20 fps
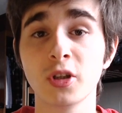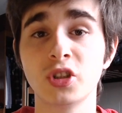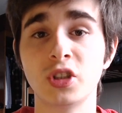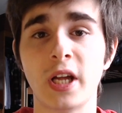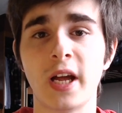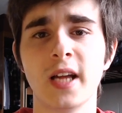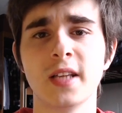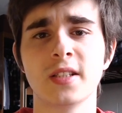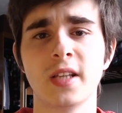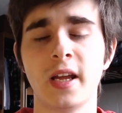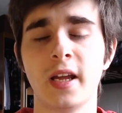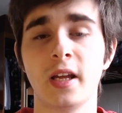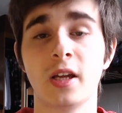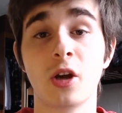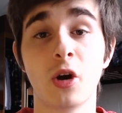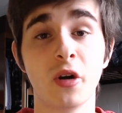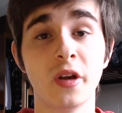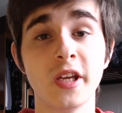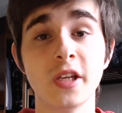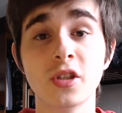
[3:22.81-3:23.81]
as a
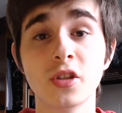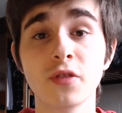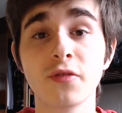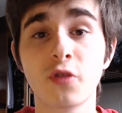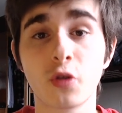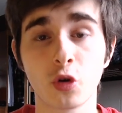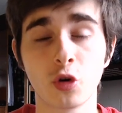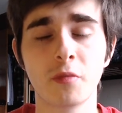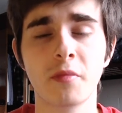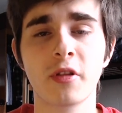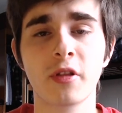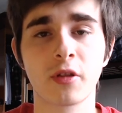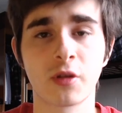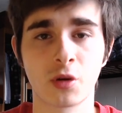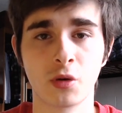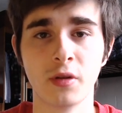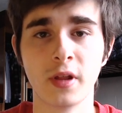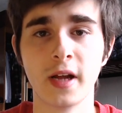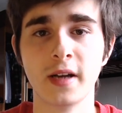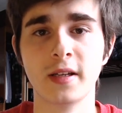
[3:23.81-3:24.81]
cohesive group through
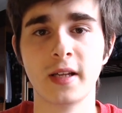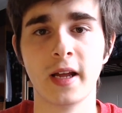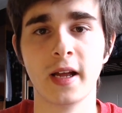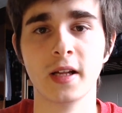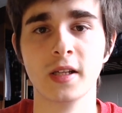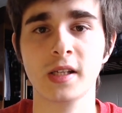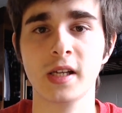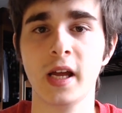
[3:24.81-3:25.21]
that dance,